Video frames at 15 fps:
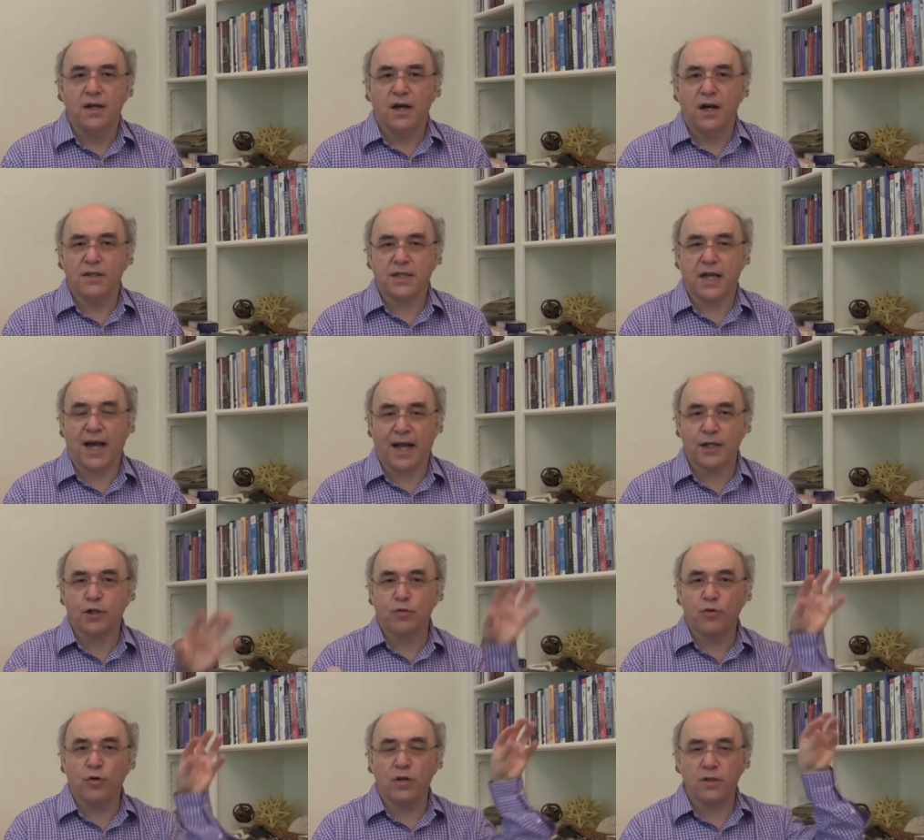as
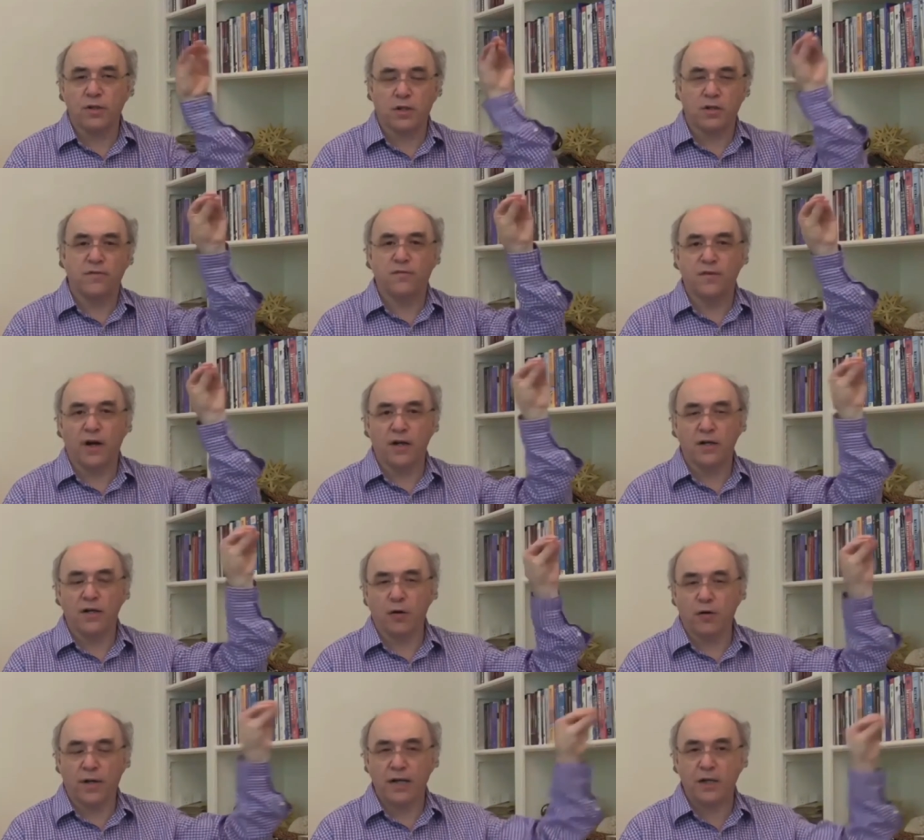actual sort of
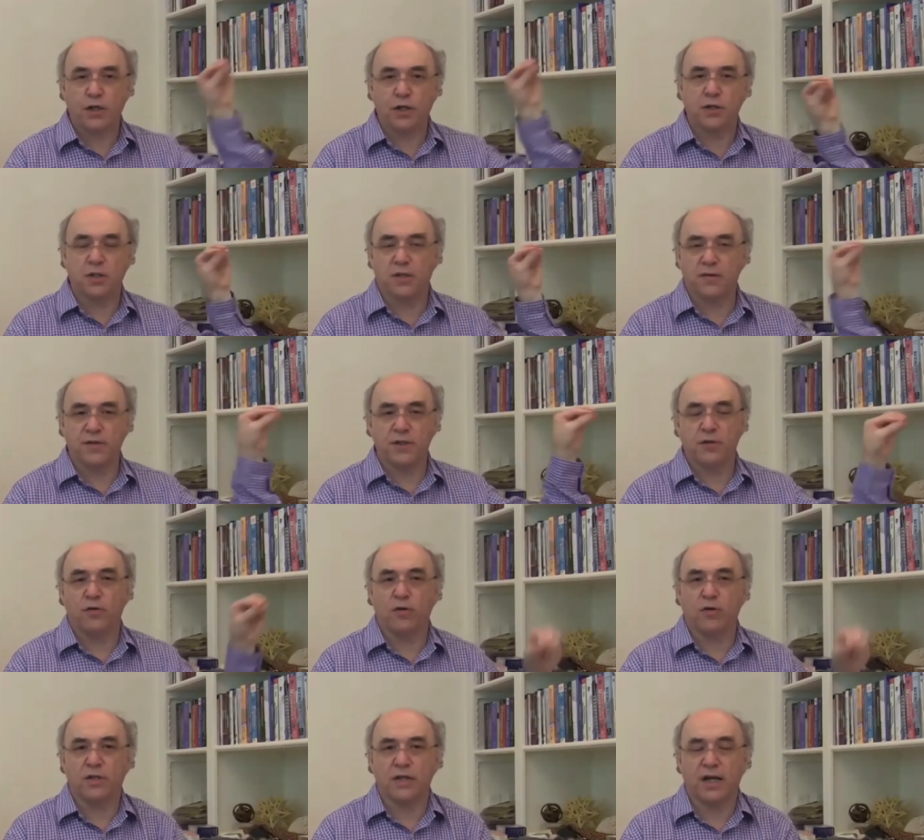locations in the visual
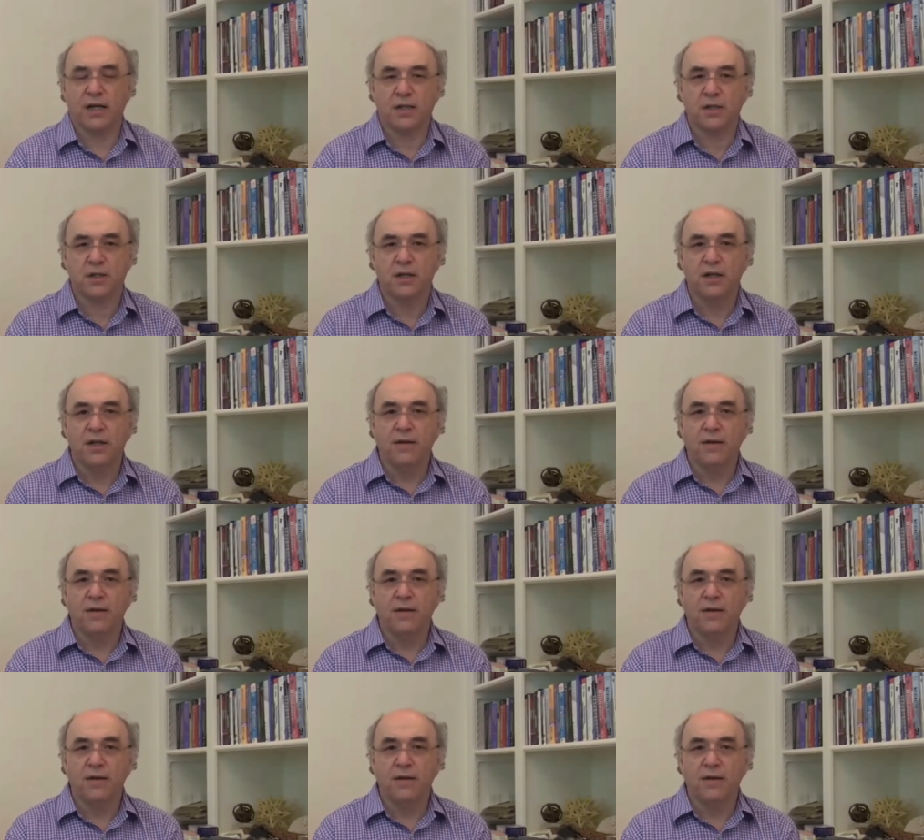cortex.